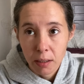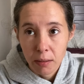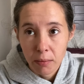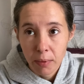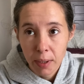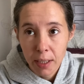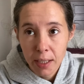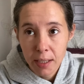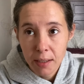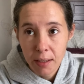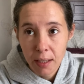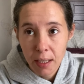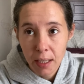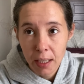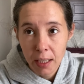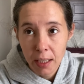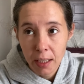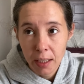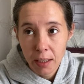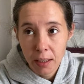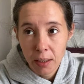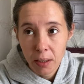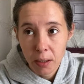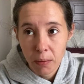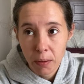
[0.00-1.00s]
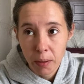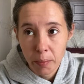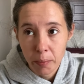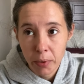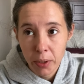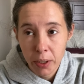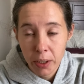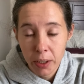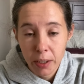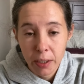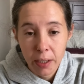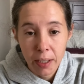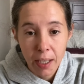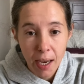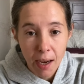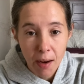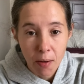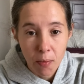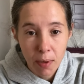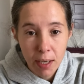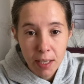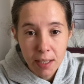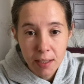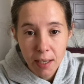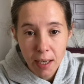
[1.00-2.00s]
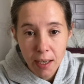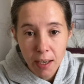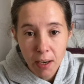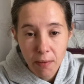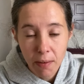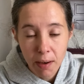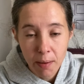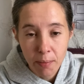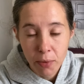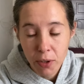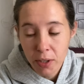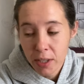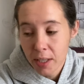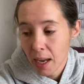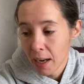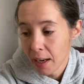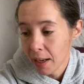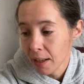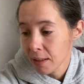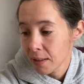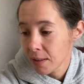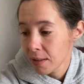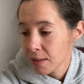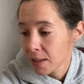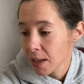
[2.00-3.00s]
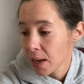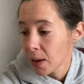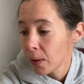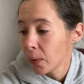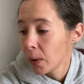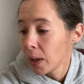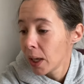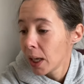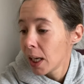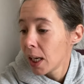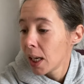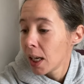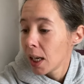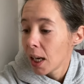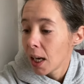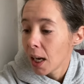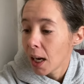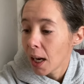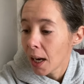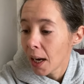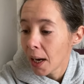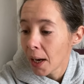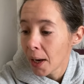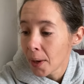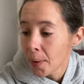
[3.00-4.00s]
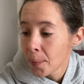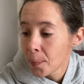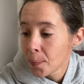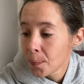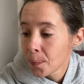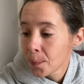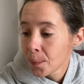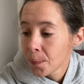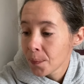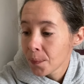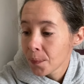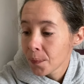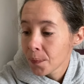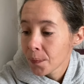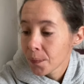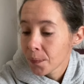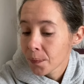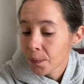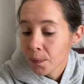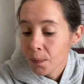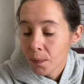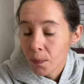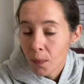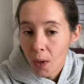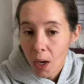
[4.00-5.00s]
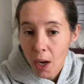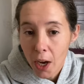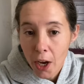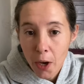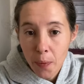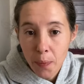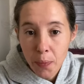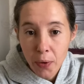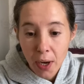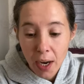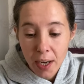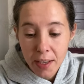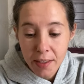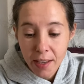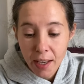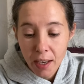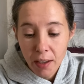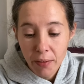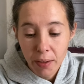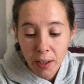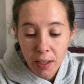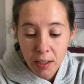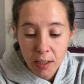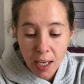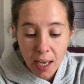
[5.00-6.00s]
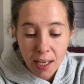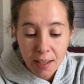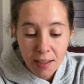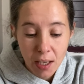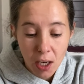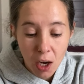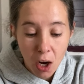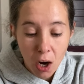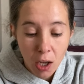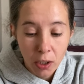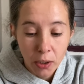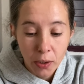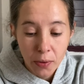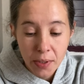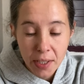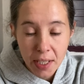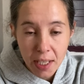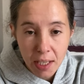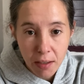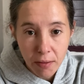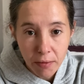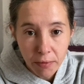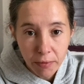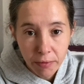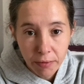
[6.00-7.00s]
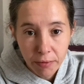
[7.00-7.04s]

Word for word: Wednesday, November, yeah, Wednesday, November 2nd. So um, I hope you guys had a fantastic Hallows Eve.